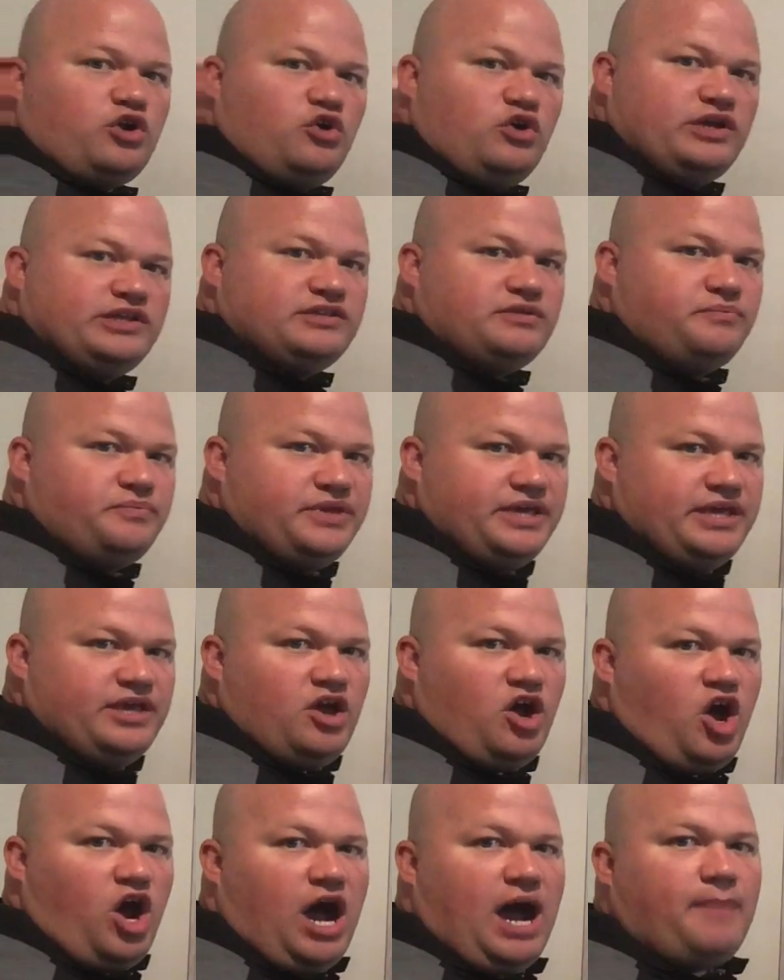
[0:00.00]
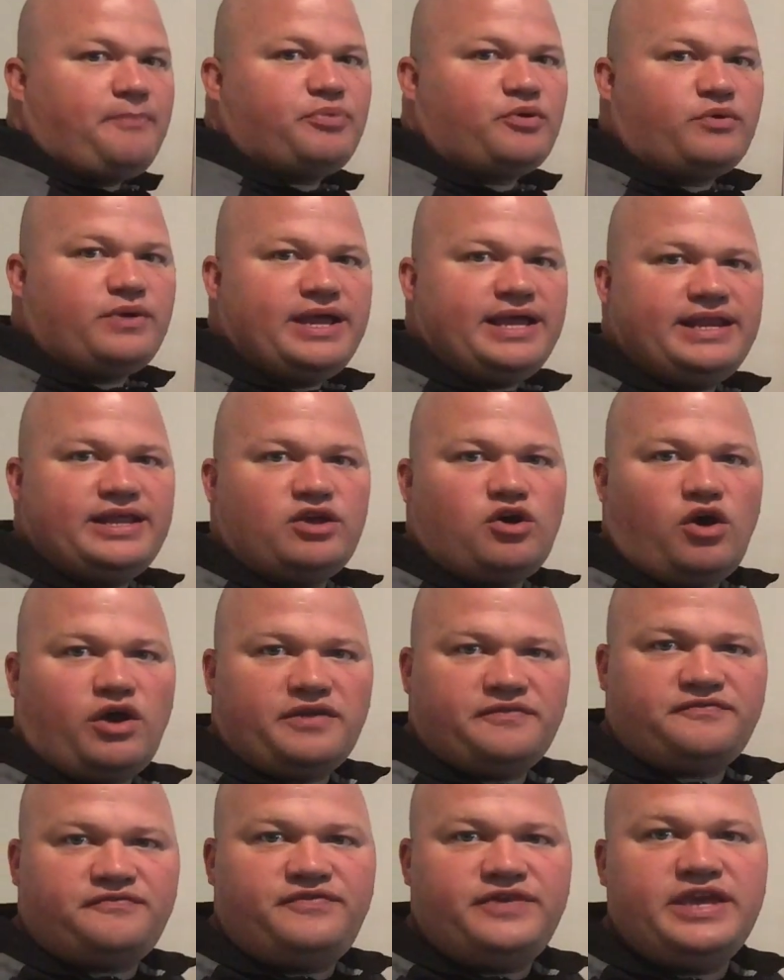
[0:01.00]
going to be operating on
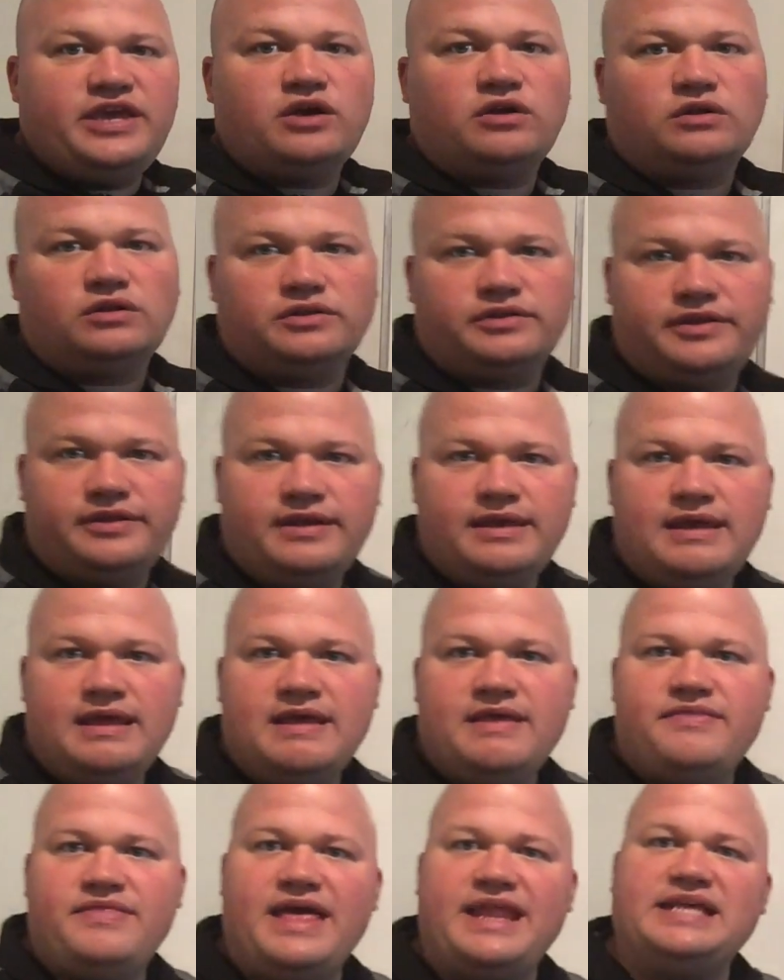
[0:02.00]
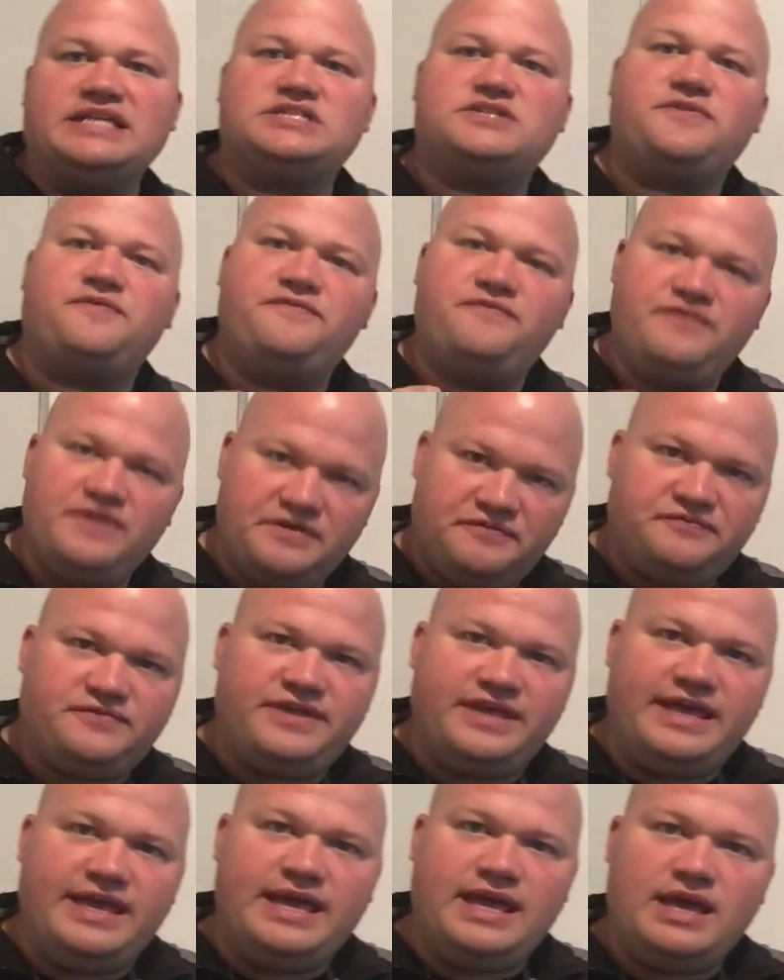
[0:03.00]
a field that is
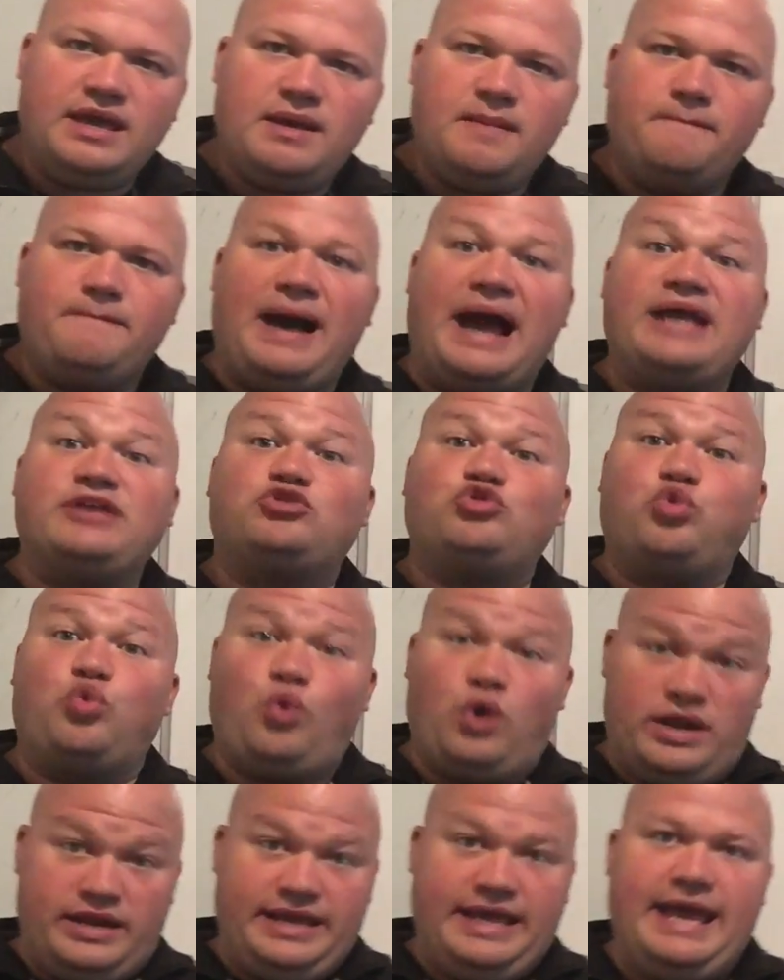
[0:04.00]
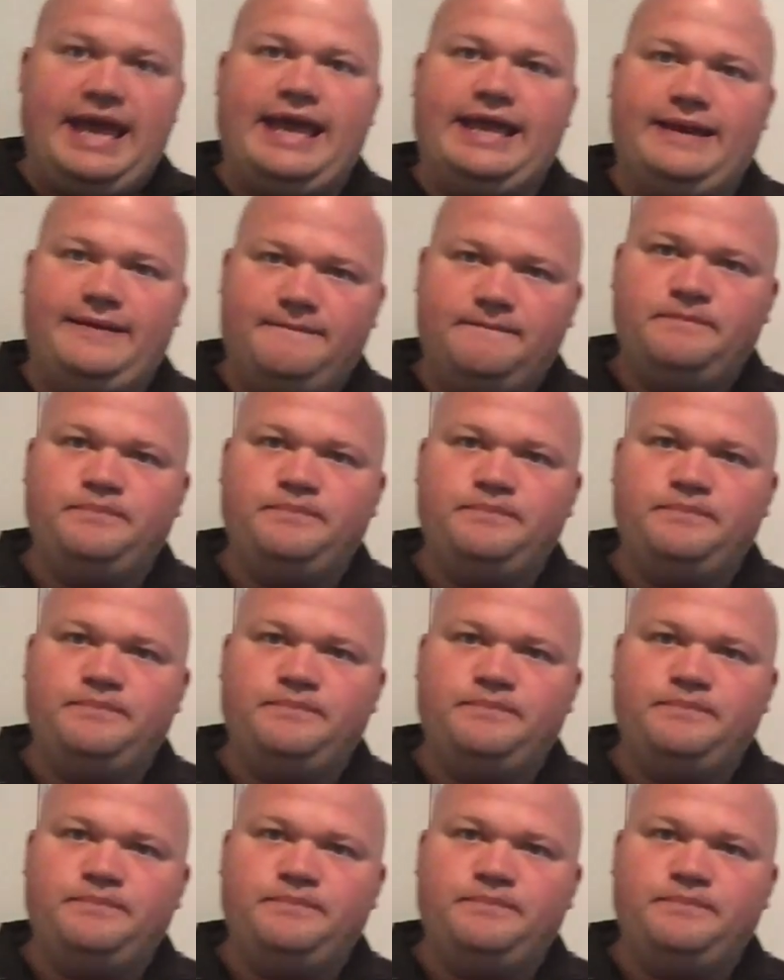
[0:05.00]
50 by 28.